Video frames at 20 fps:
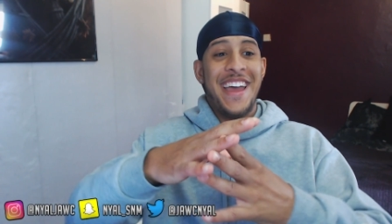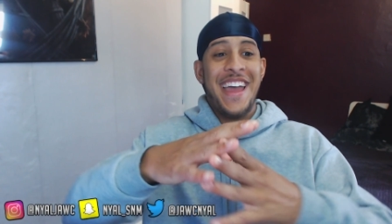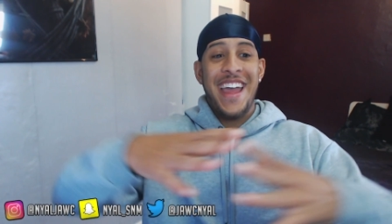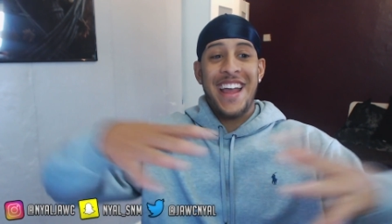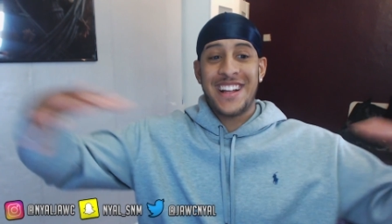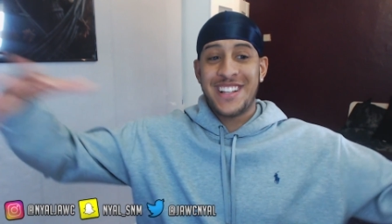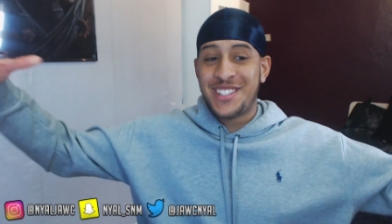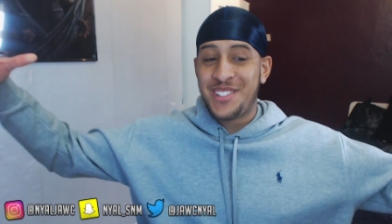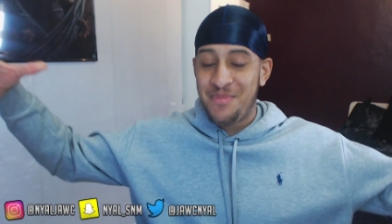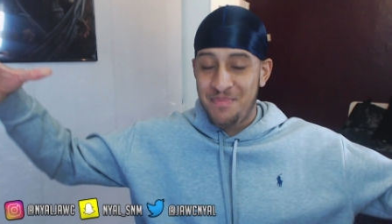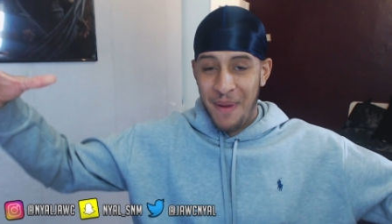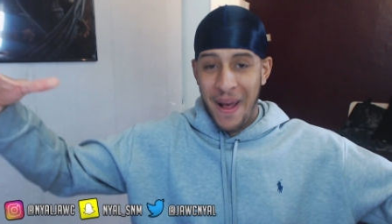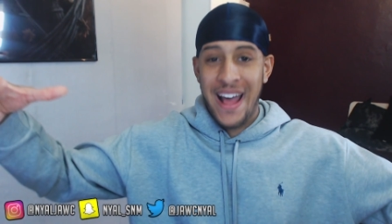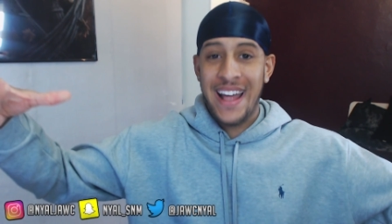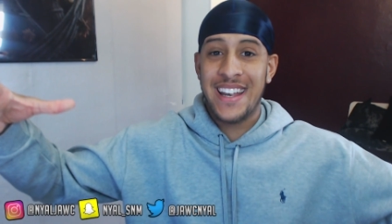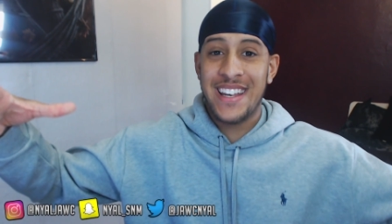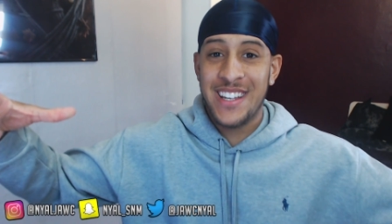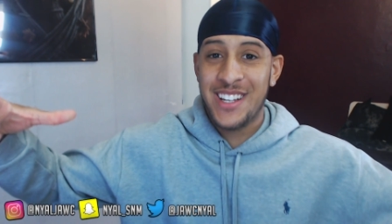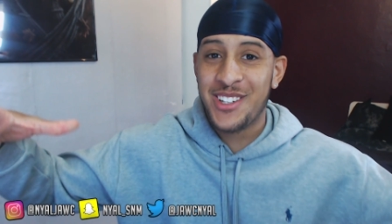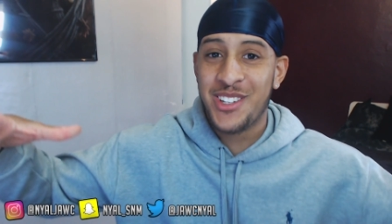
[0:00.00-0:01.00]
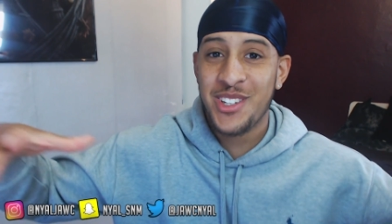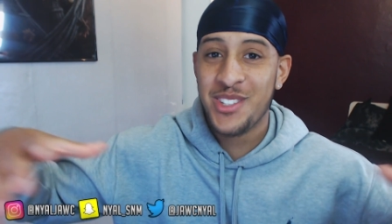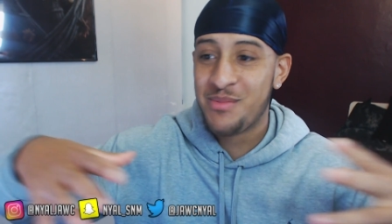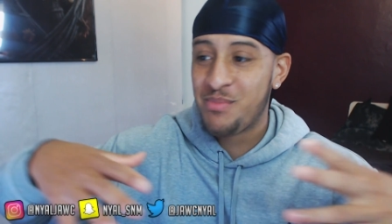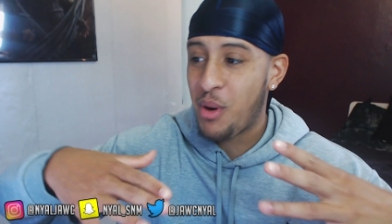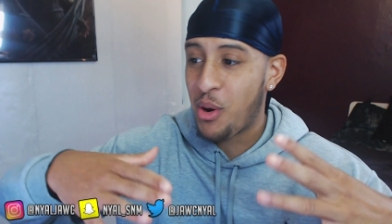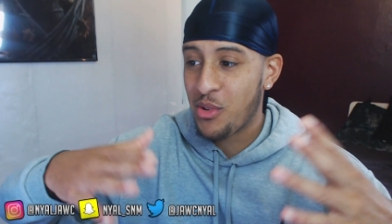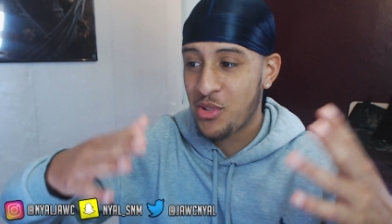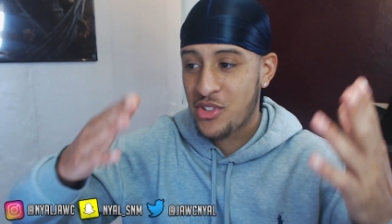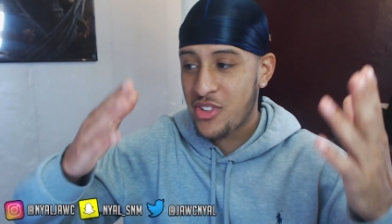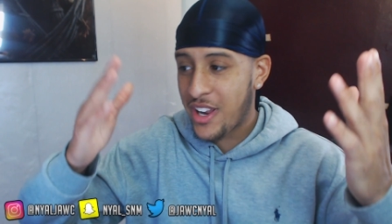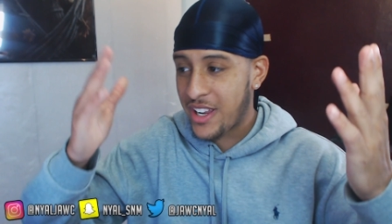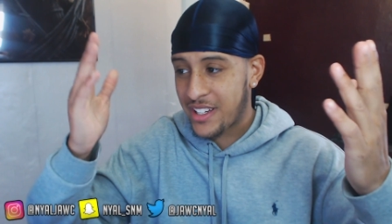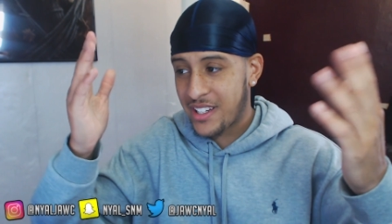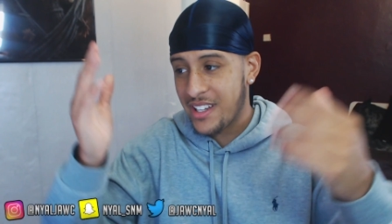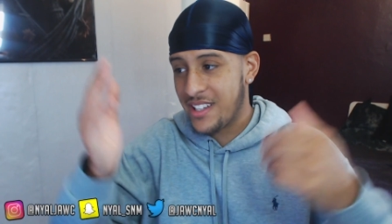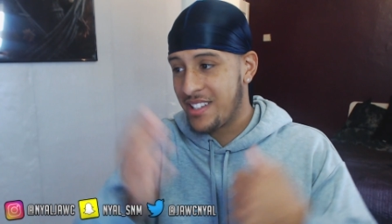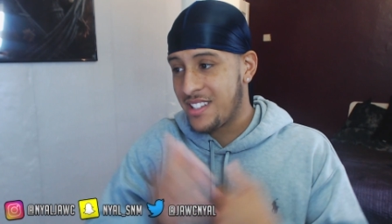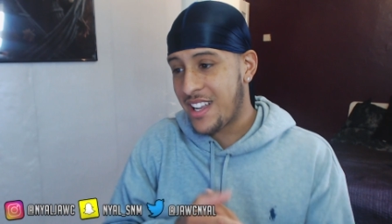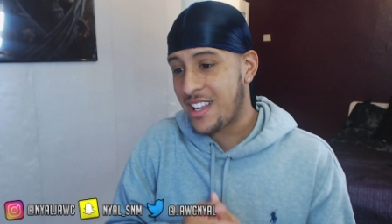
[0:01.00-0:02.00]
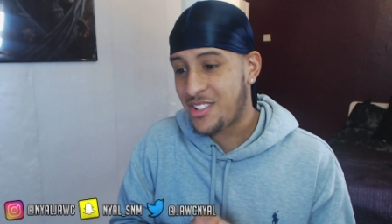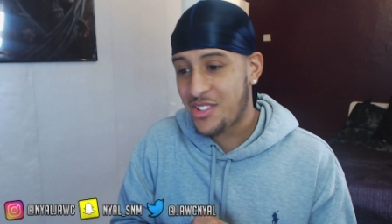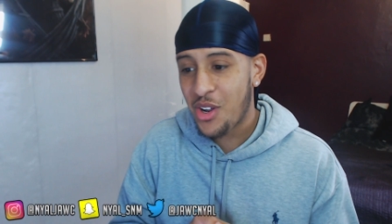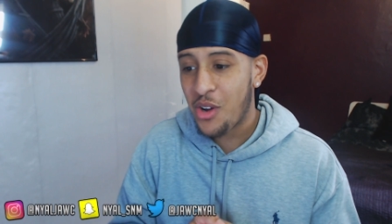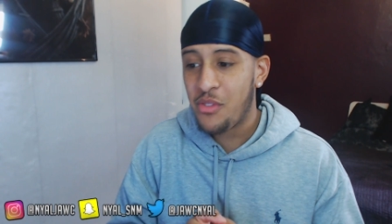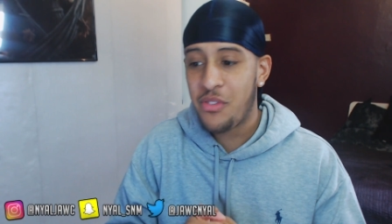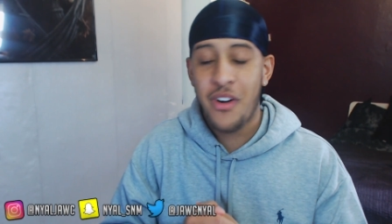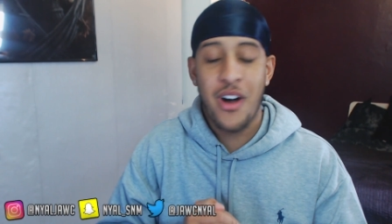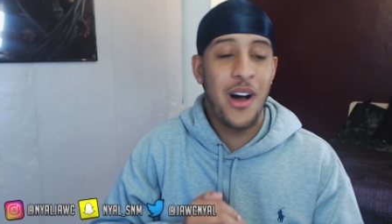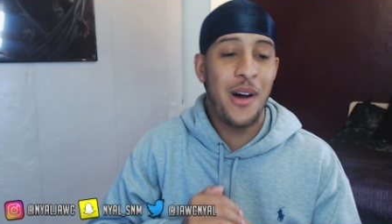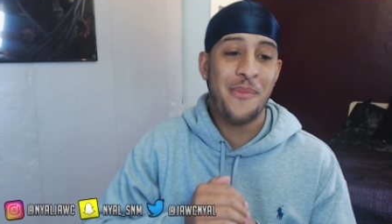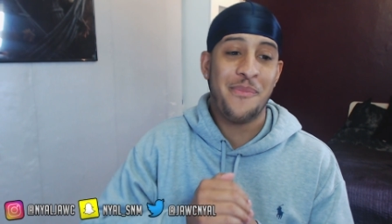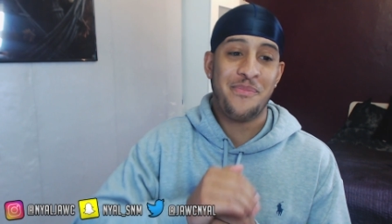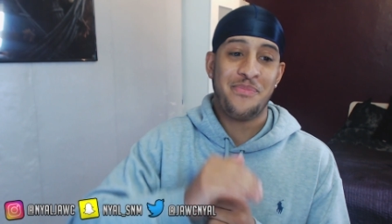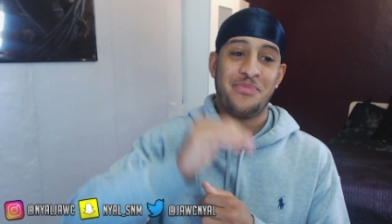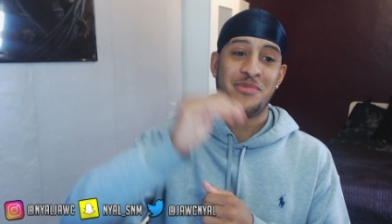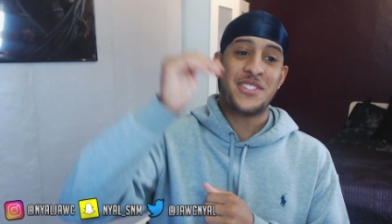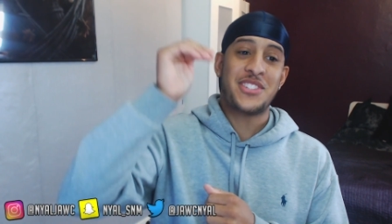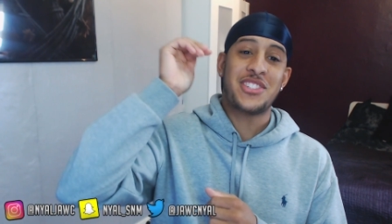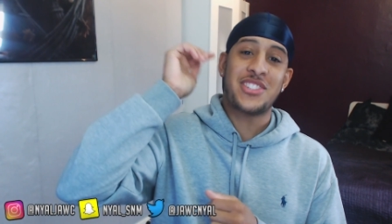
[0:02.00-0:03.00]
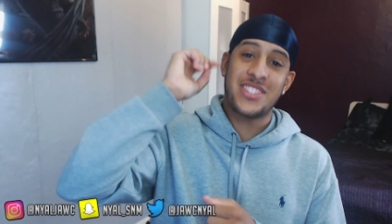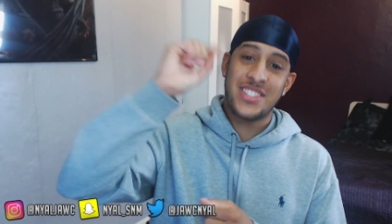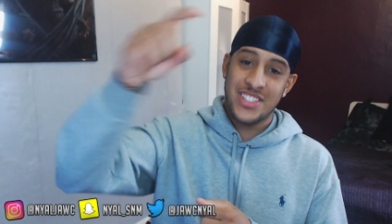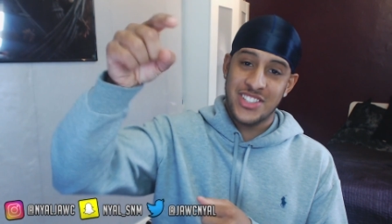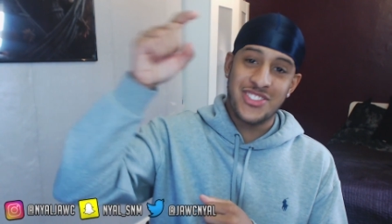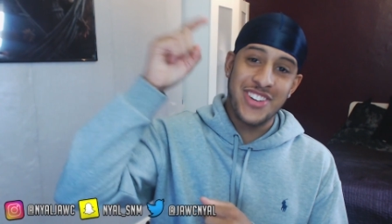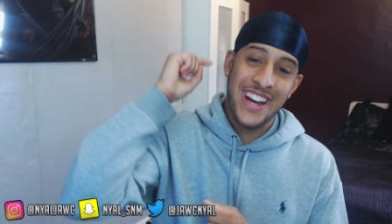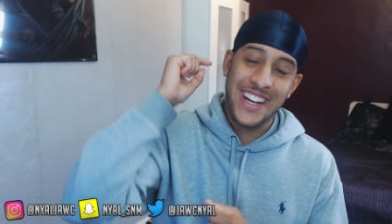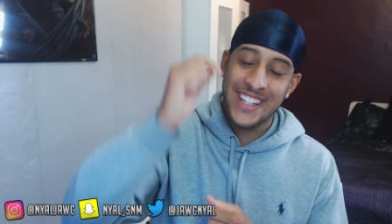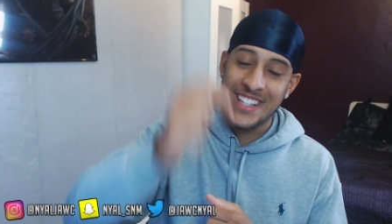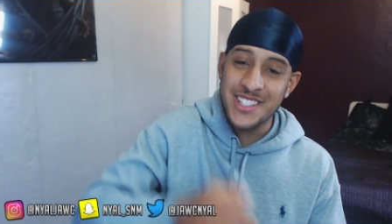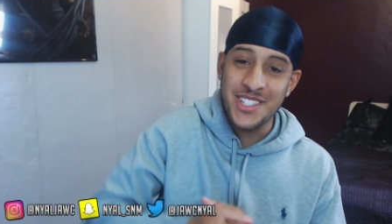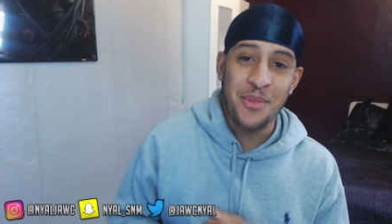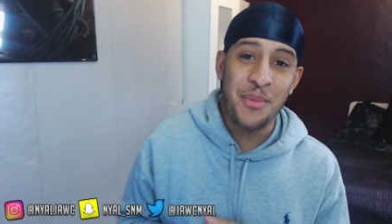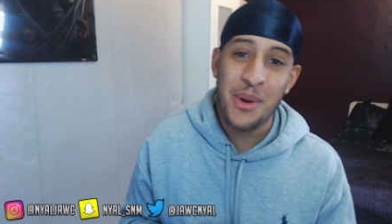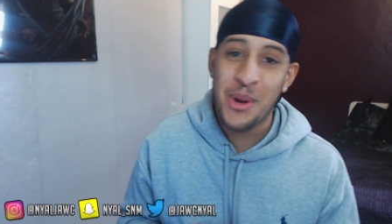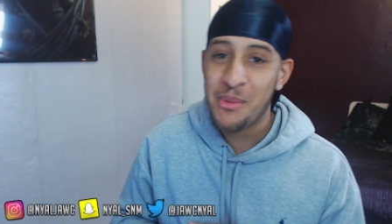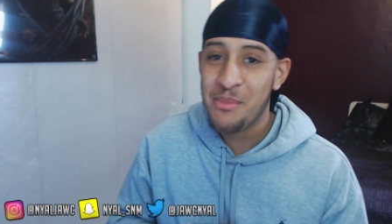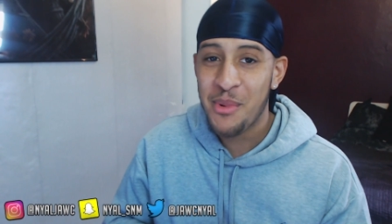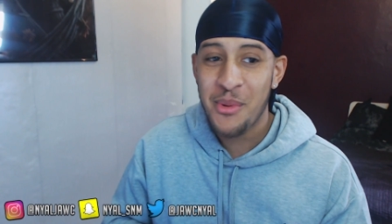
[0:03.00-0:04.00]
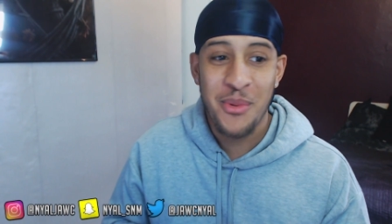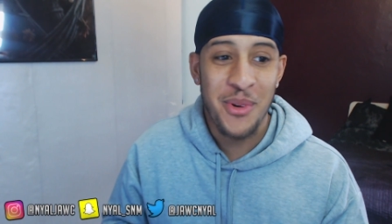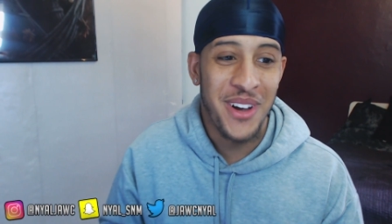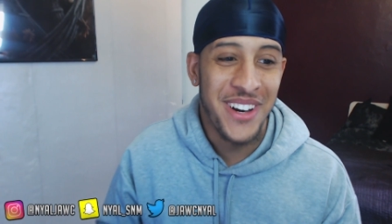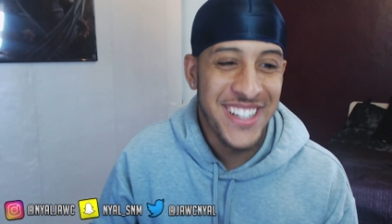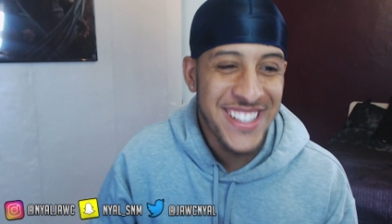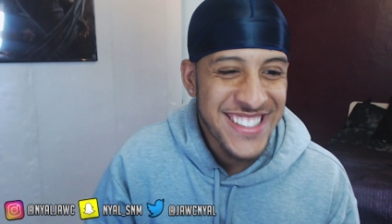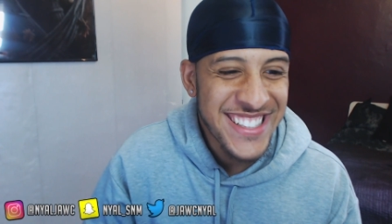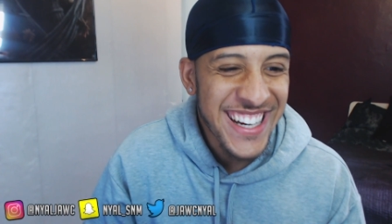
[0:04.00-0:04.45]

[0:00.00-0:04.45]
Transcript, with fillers: expand because bro, Stray Kids so far, Stray Kids are my number one.